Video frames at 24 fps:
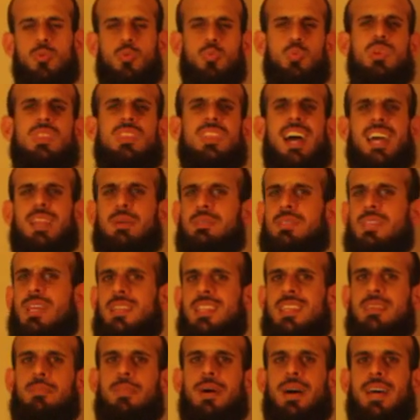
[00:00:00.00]
we thought it was
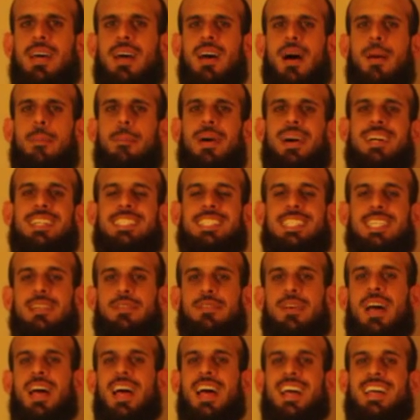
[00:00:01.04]
nothing but a bunch
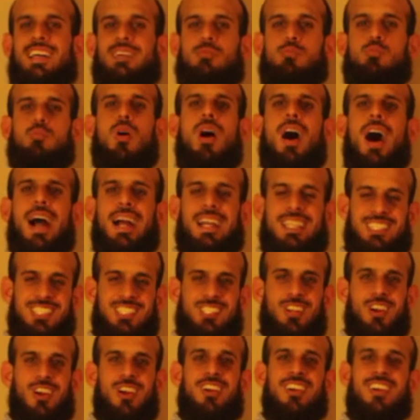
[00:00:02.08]
of rocks,
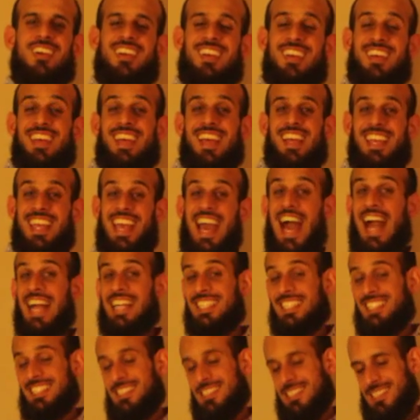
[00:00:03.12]
dirt, and
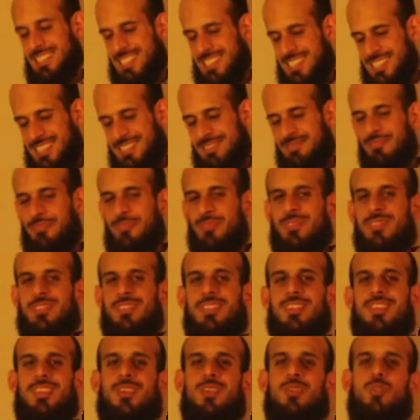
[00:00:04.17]
cactuses.
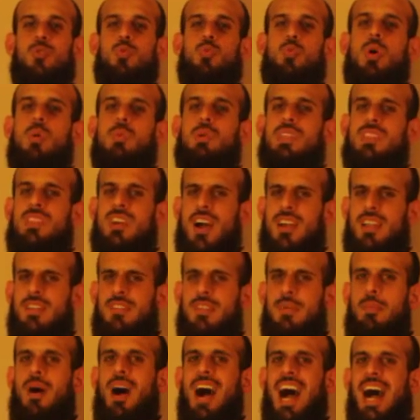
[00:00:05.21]
When we thought of
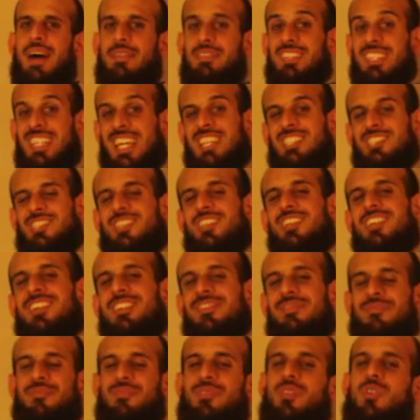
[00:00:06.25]
the Mojave Desert,
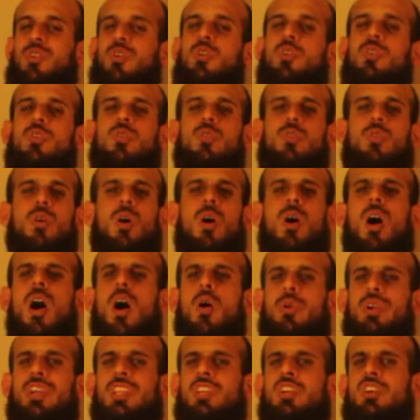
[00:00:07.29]

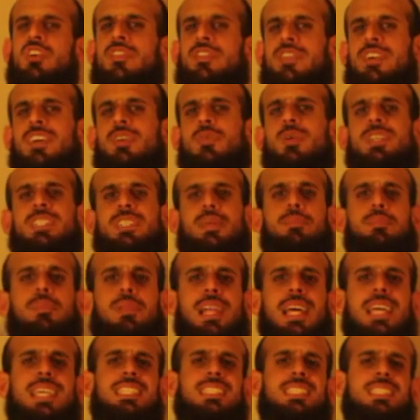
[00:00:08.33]
all we knew of it was a
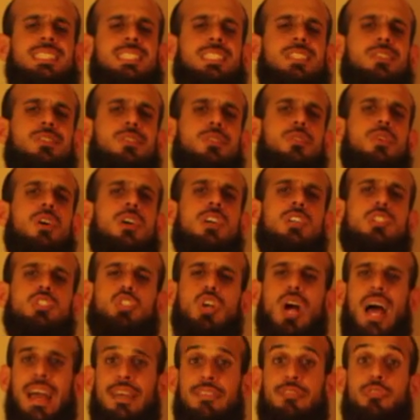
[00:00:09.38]
place to
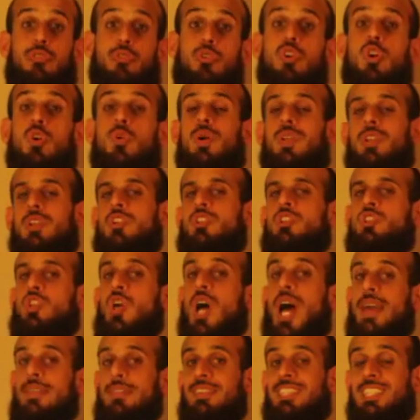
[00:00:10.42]
drive through when you're
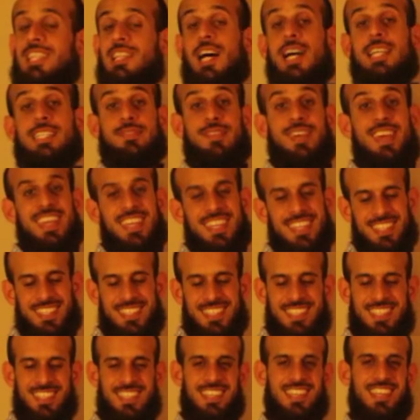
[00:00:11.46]
driving to Las
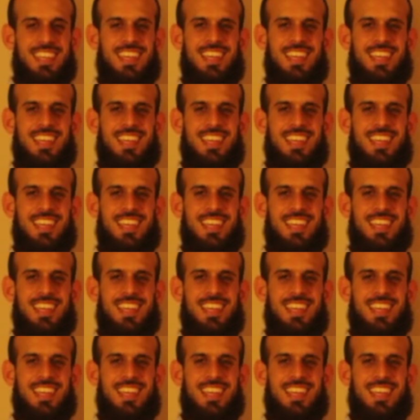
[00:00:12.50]
Vegas.